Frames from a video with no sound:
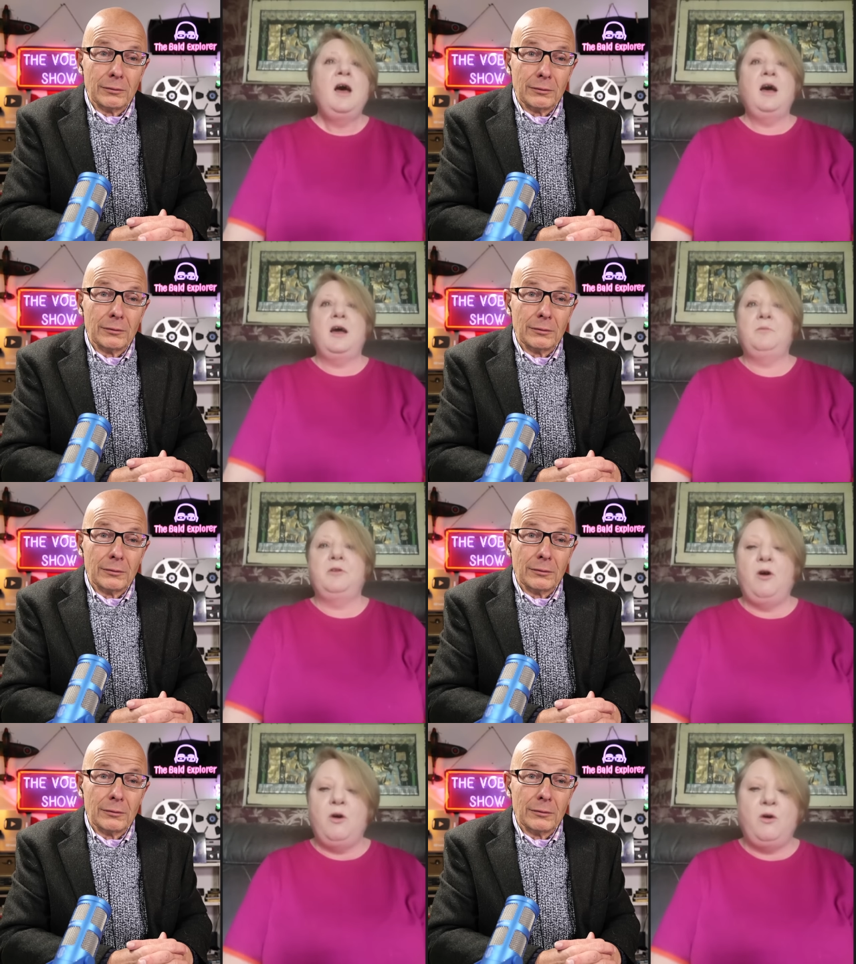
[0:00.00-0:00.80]
Speaker 1: um,
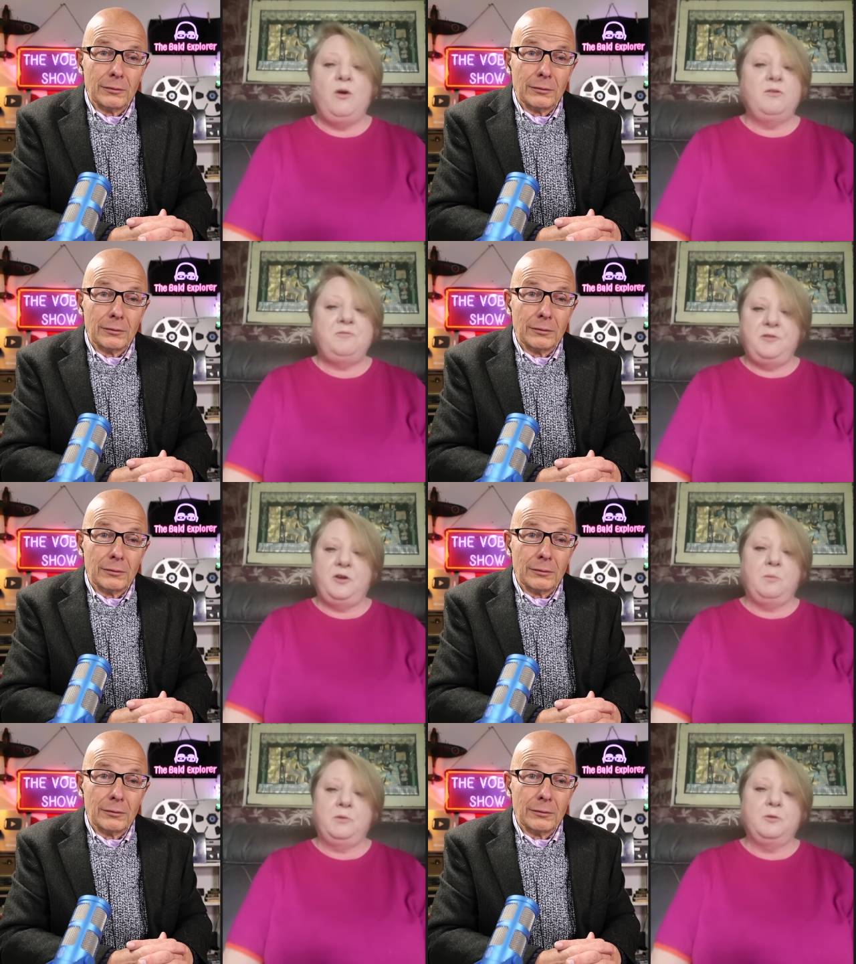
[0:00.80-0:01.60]
they're all
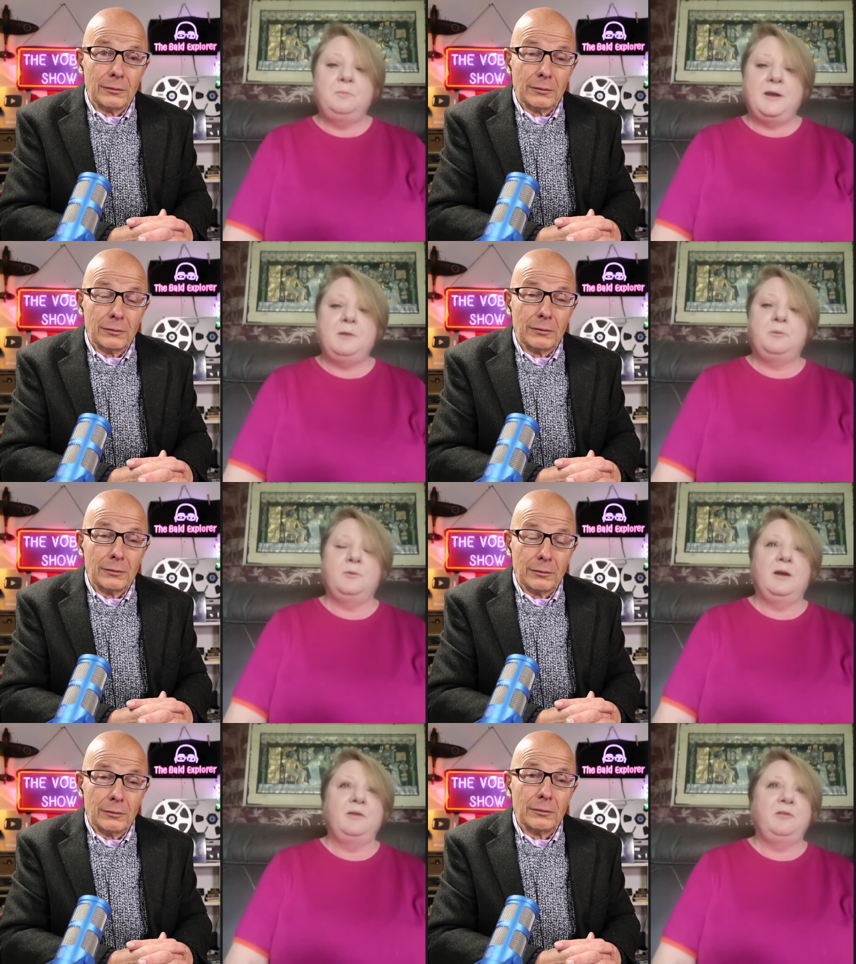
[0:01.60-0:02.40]
phenomenal
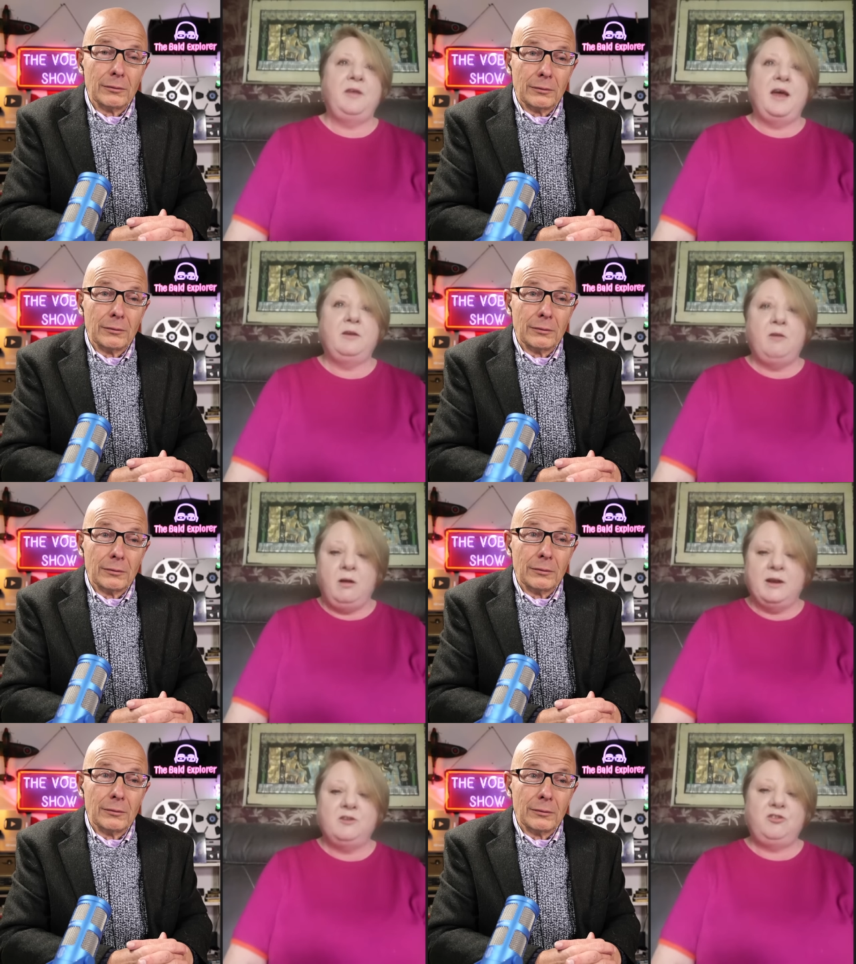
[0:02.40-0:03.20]
people, and their
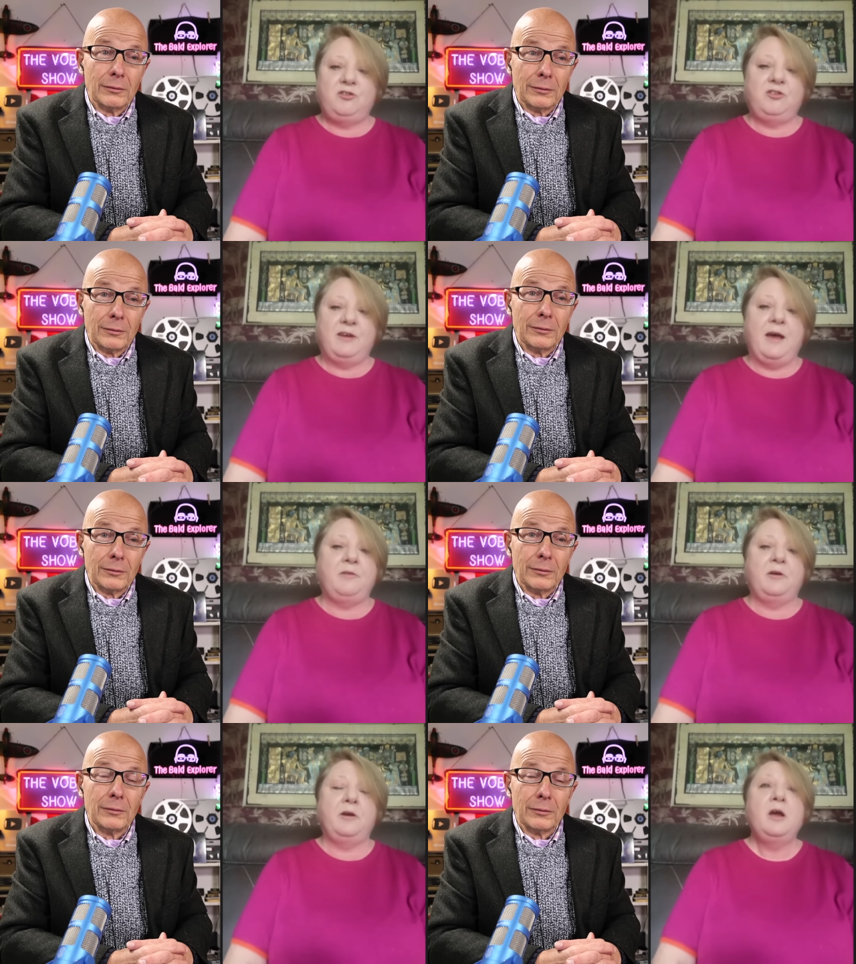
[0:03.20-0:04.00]
knowledge
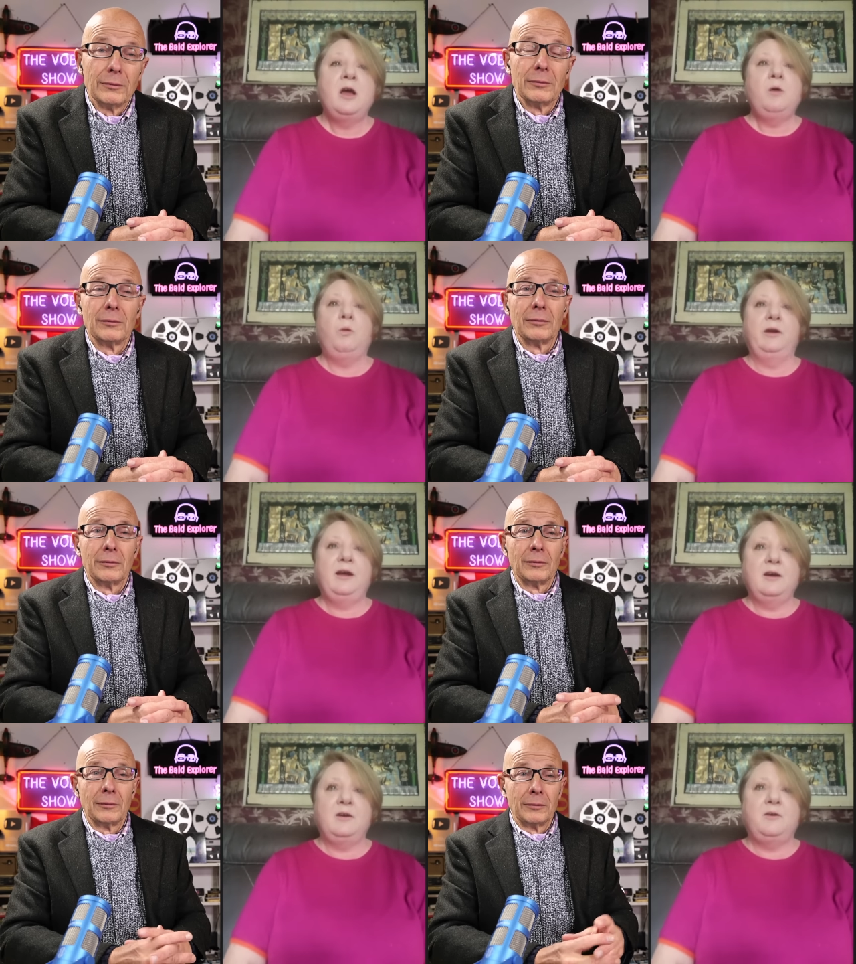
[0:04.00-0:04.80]
together, one
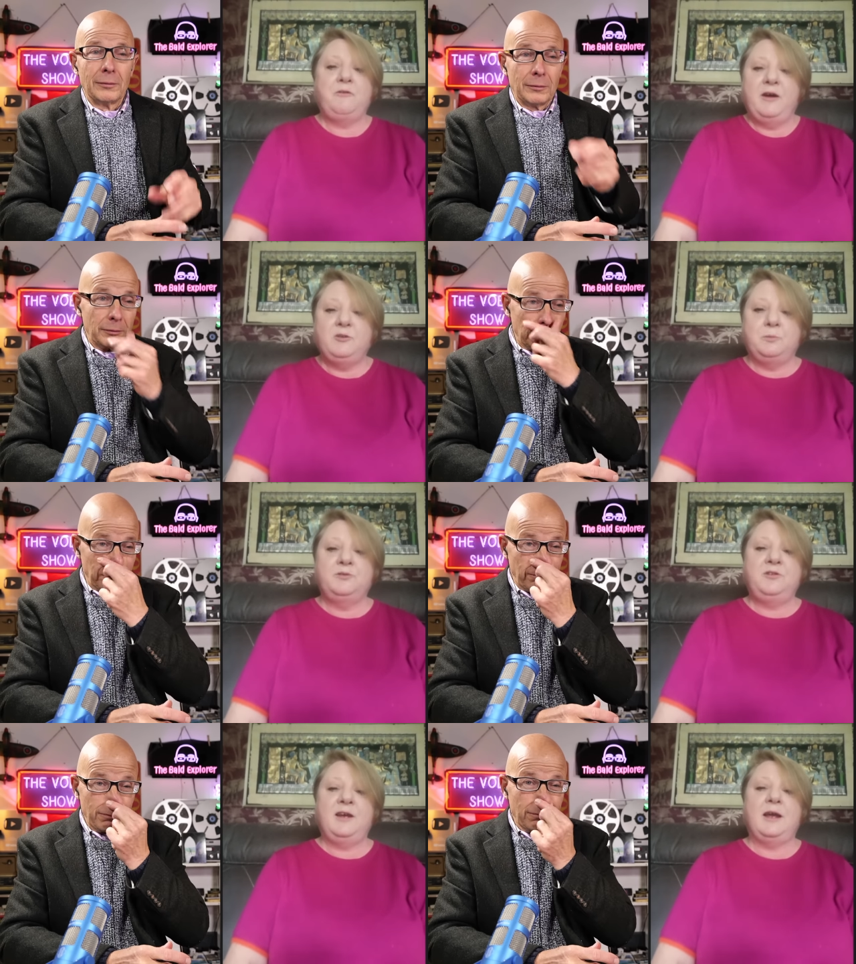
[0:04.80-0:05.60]
incredible
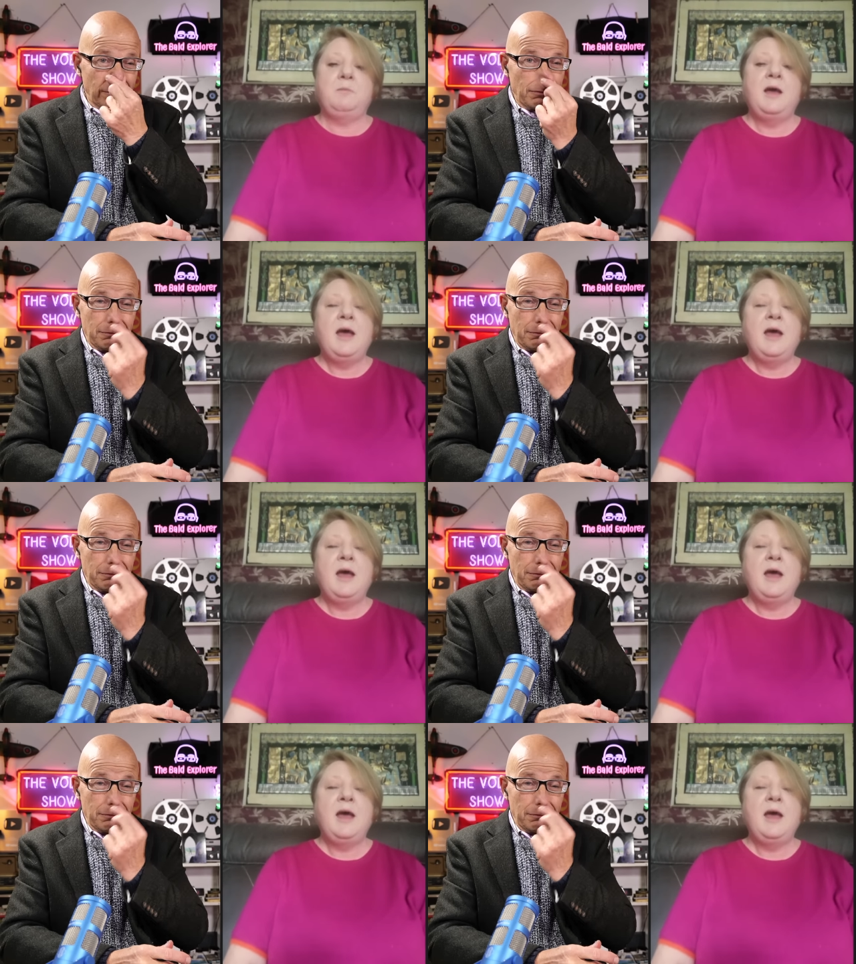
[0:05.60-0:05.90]
team.